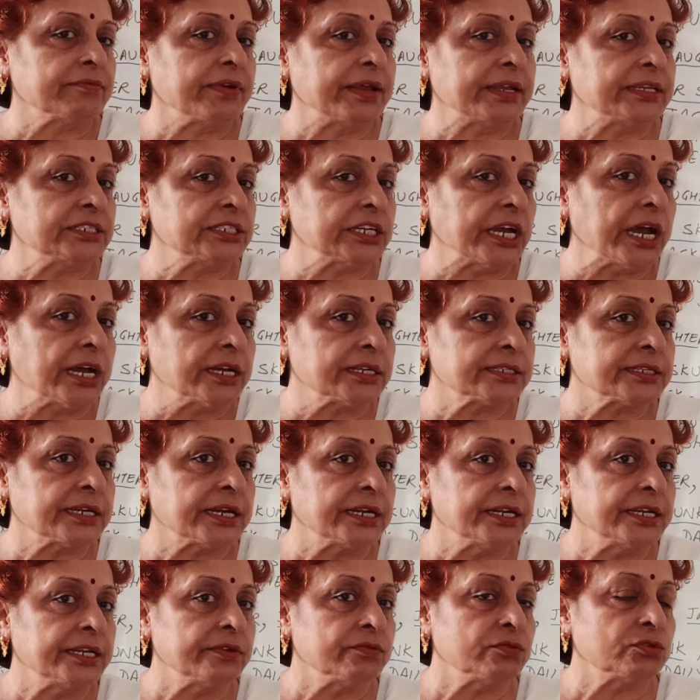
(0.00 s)
Jack said
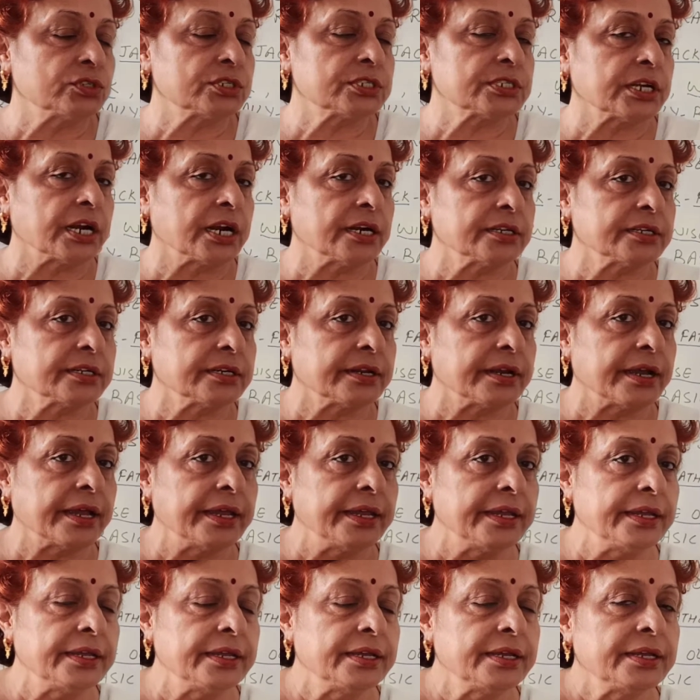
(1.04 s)
he would start
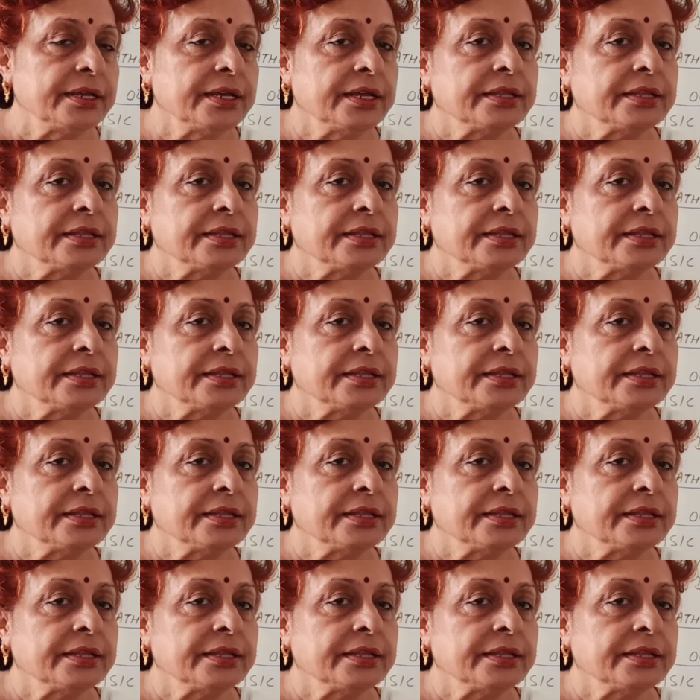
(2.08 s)
crying,